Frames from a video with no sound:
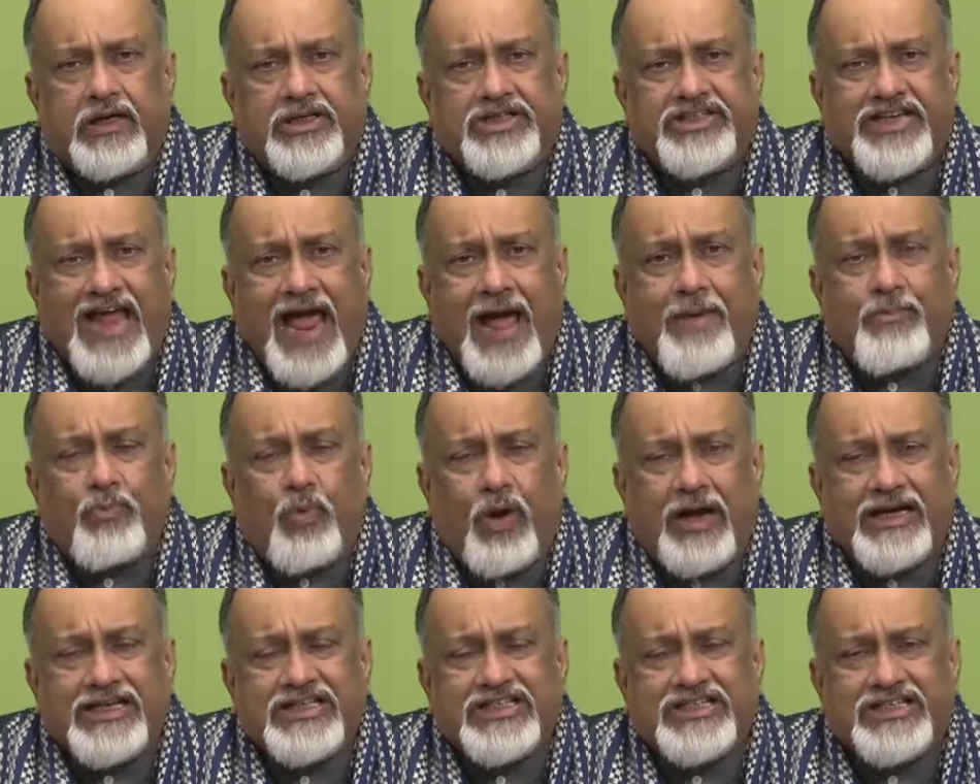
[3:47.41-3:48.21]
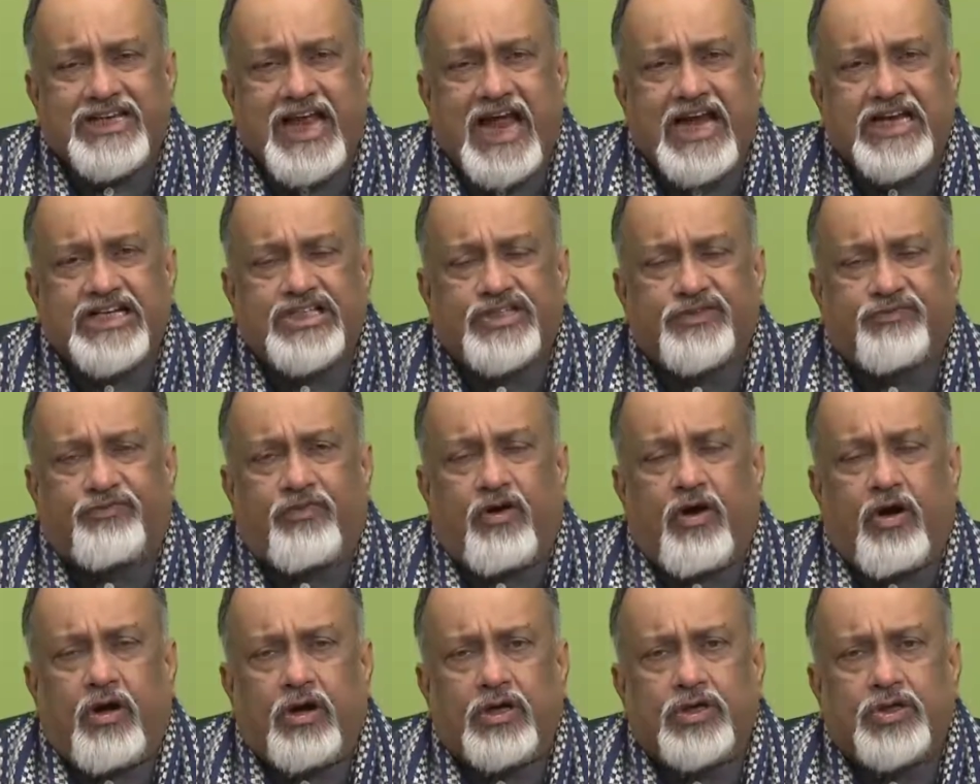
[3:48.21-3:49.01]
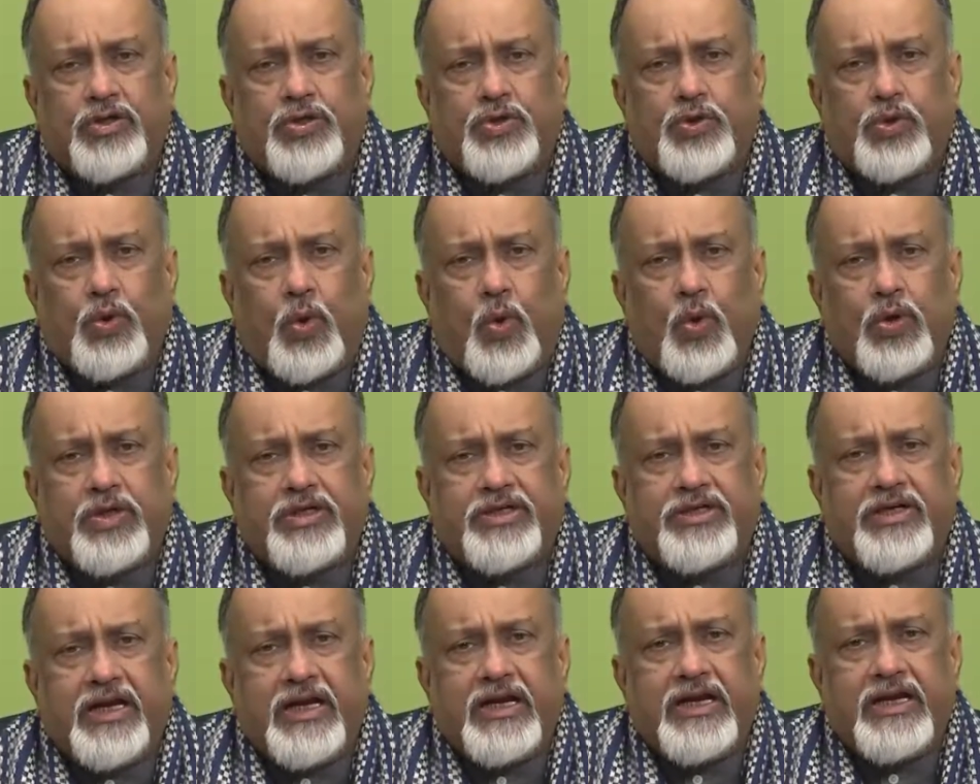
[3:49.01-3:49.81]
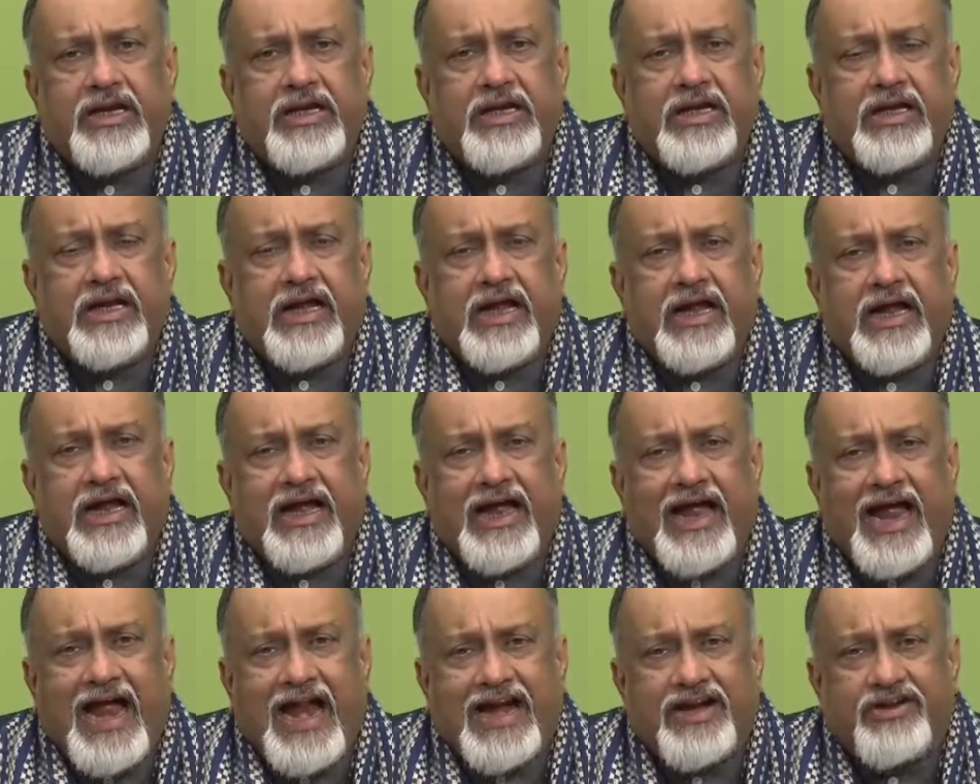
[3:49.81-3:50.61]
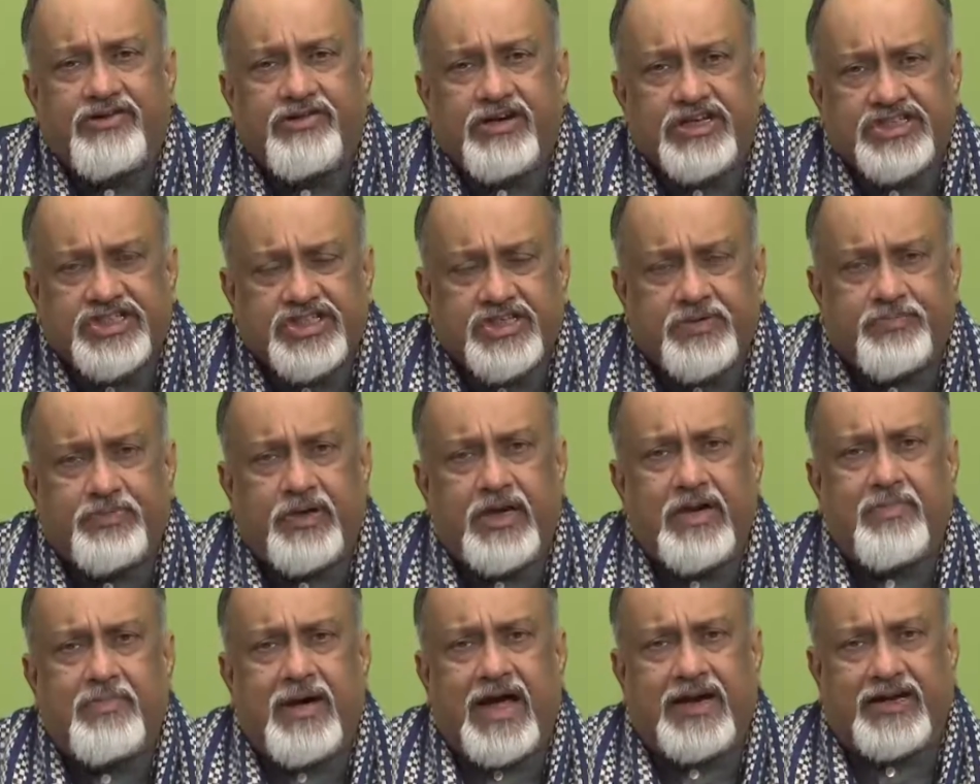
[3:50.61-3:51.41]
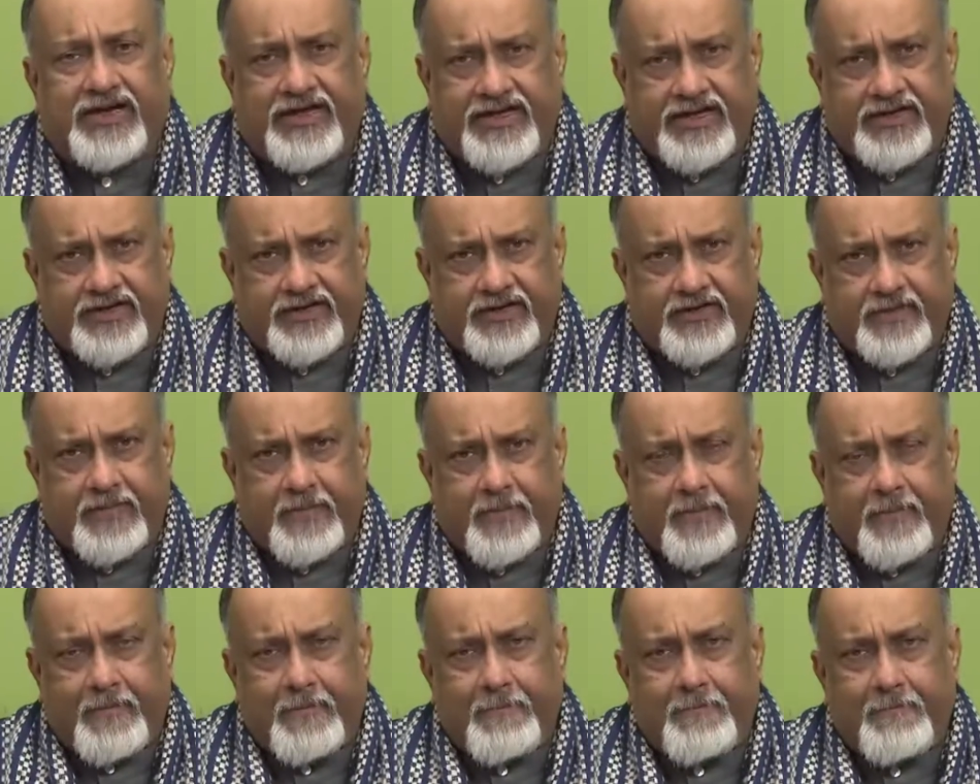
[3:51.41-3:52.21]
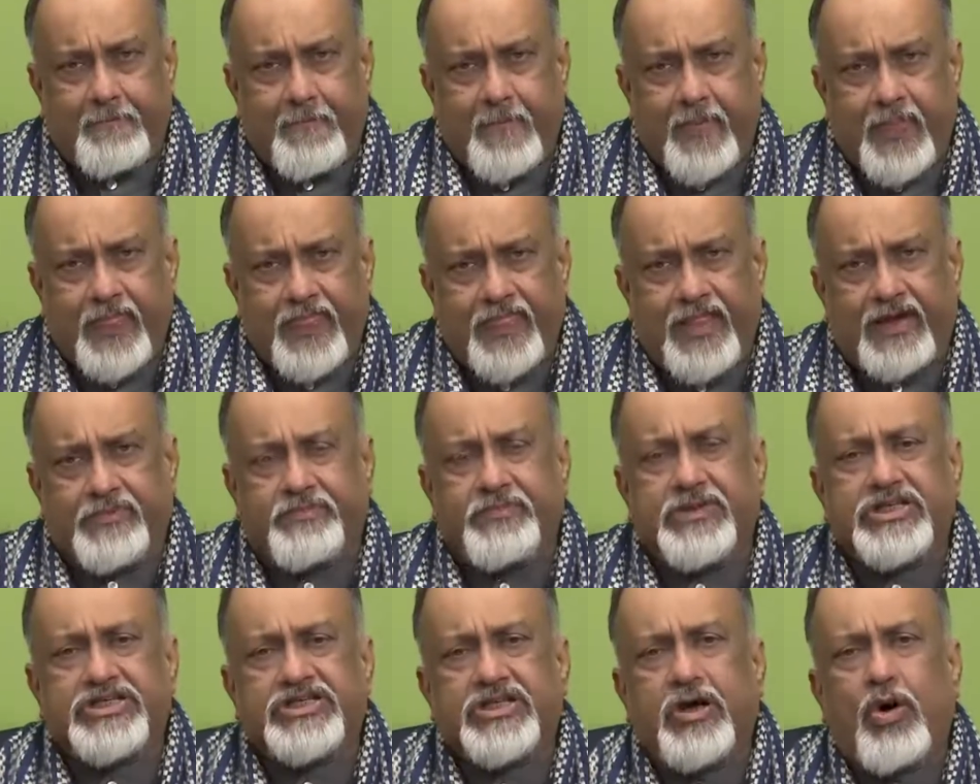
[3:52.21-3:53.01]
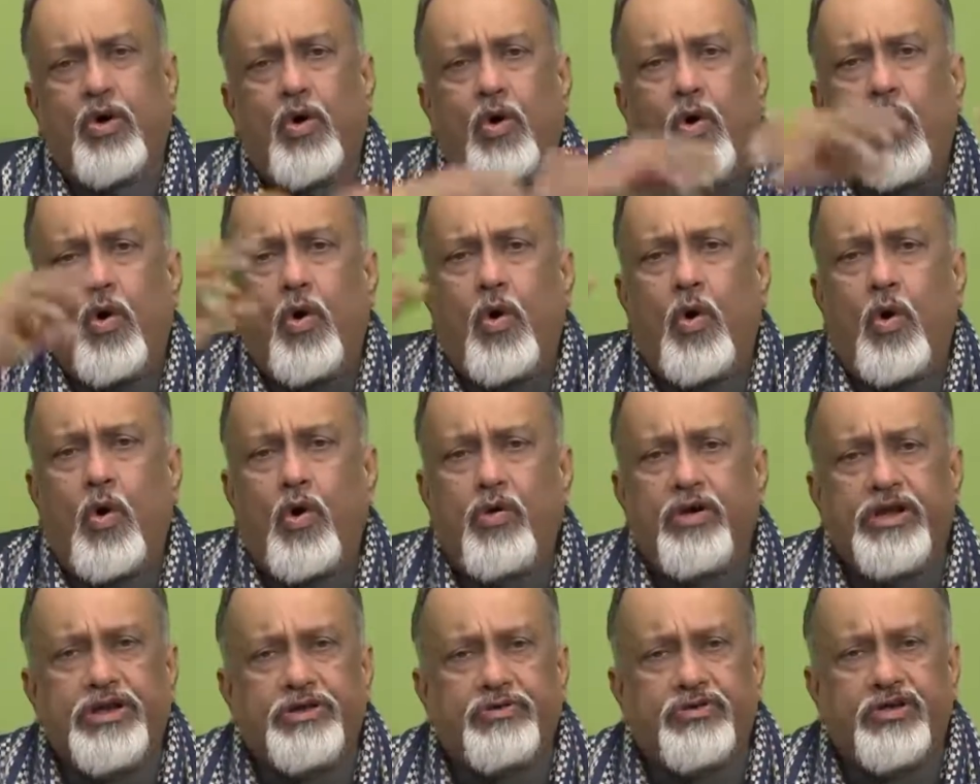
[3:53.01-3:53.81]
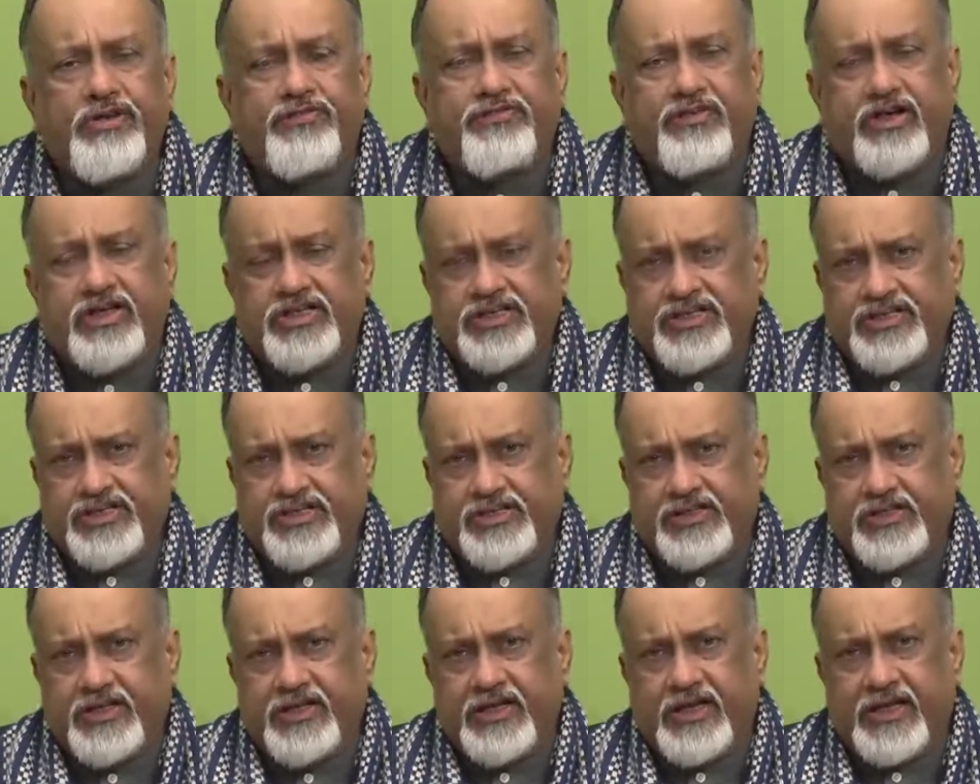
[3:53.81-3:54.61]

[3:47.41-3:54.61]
TAM 1 stands for total addressable market, that means the whole universe.